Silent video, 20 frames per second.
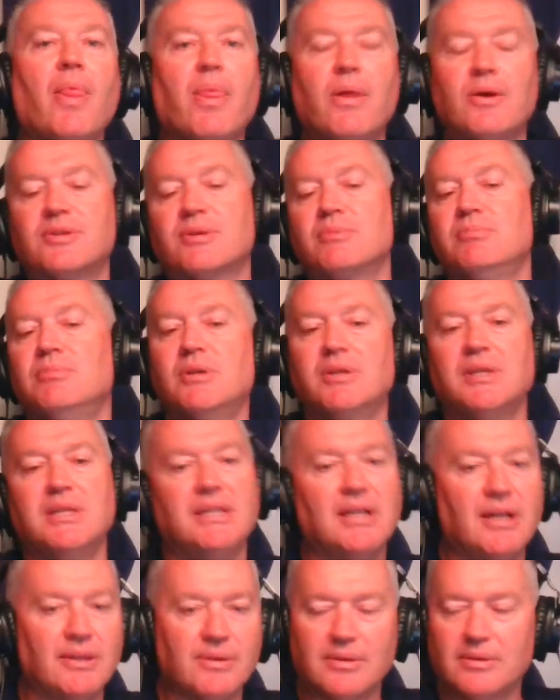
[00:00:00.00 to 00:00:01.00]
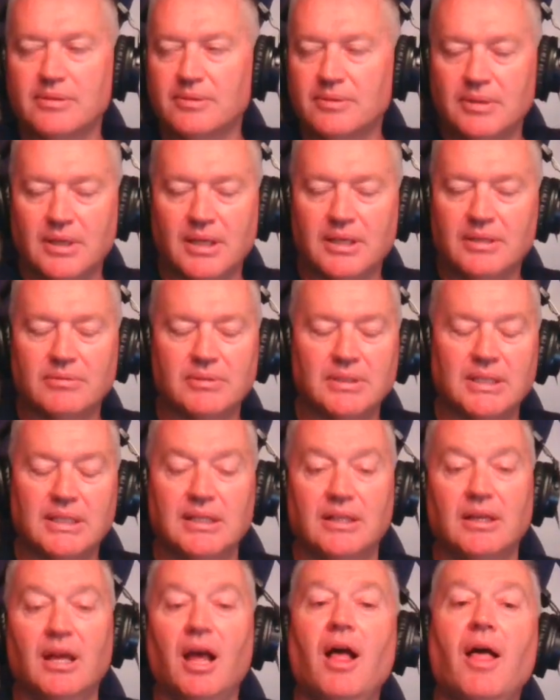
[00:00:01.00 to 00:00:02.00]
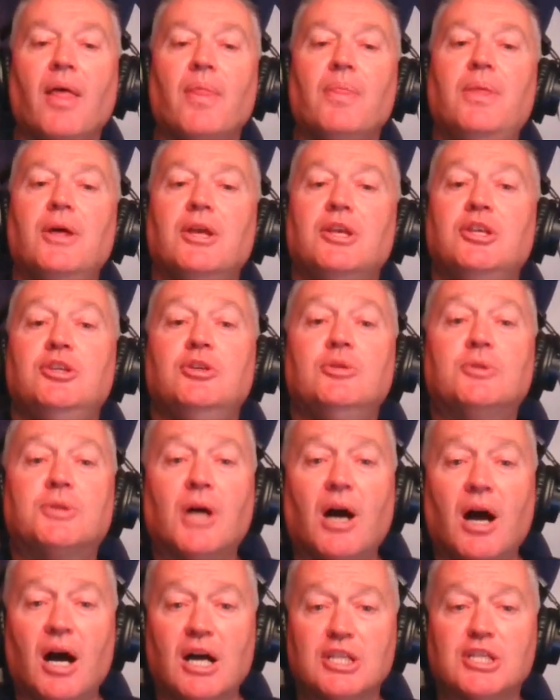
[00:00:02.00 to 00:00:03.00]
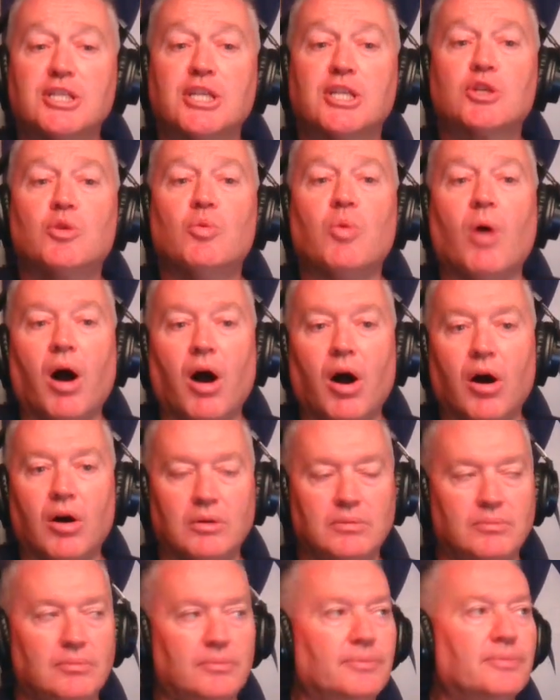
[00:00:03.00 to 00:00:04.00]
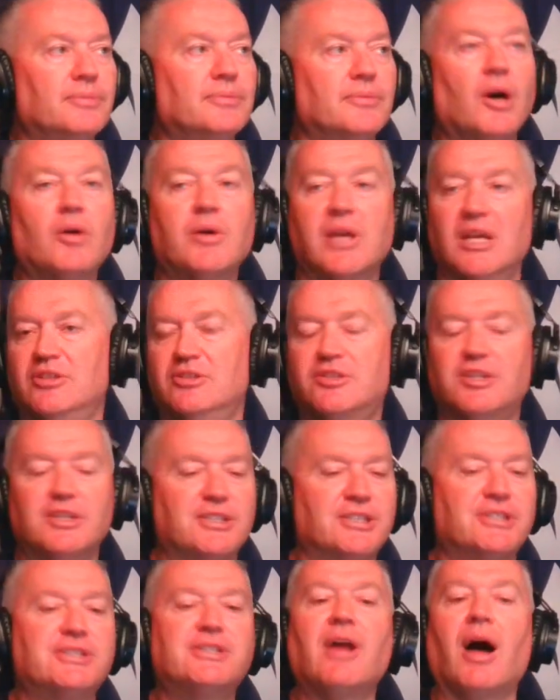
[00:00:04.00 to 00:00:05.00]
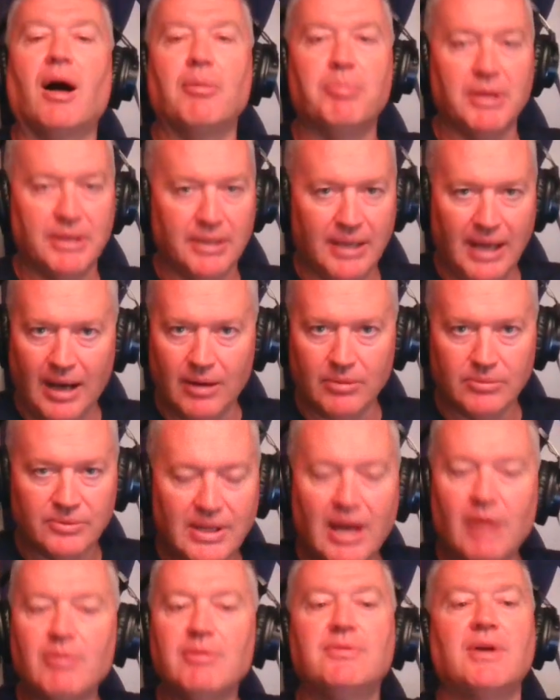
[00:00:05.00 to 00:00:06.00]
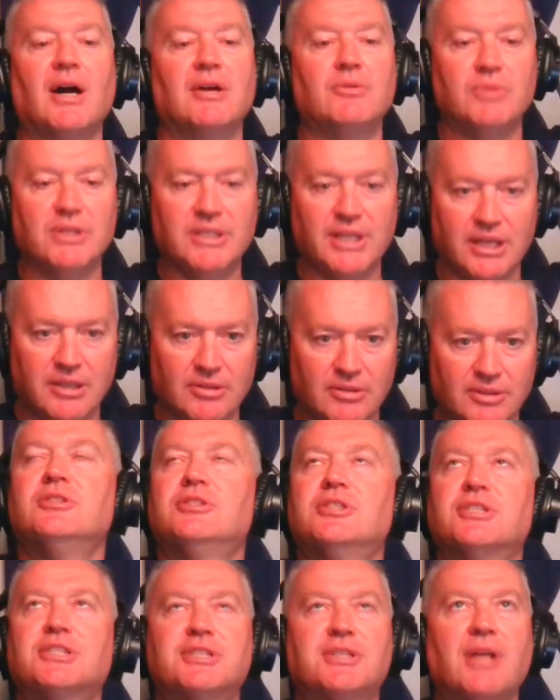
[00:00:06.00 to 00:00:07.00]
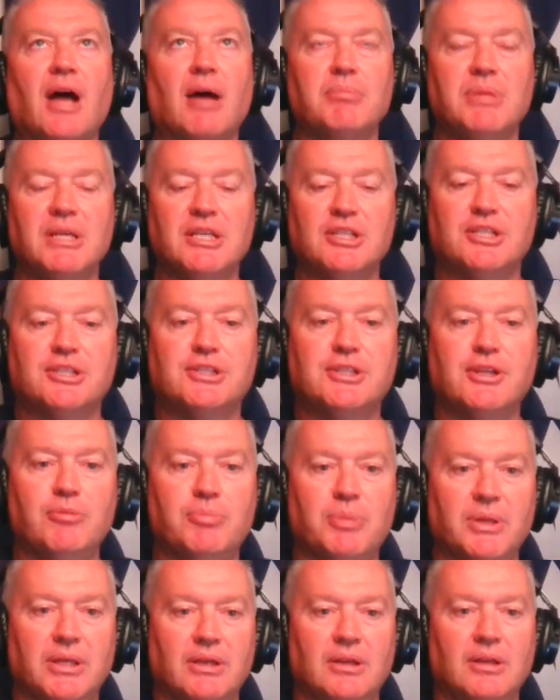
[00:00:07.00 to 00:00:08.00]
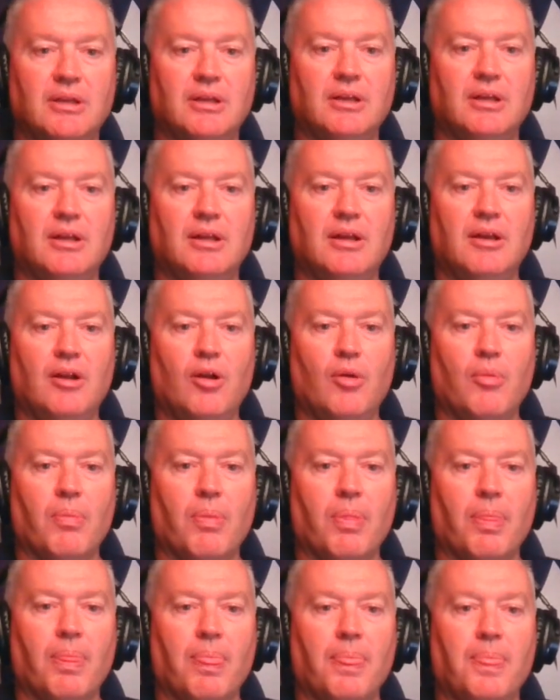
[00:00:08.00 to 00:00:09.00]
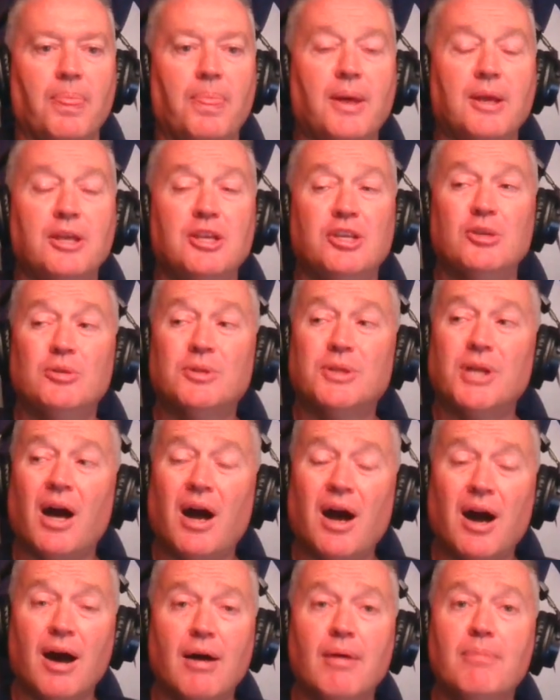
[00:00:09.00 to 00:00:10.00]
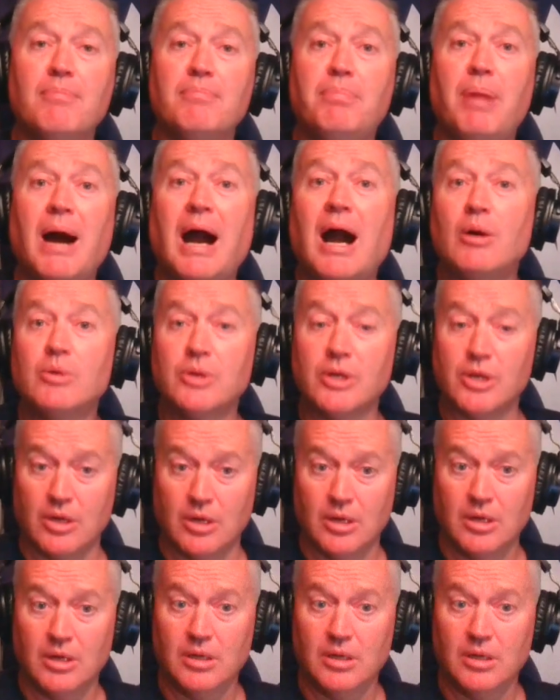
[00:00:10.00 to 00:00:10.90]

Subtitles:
There's a million other, I don't get it. The Utah Squall. Okay, just stop it now. Now we've gotten ridiculous. Just stop being stupid. The Utah Powder.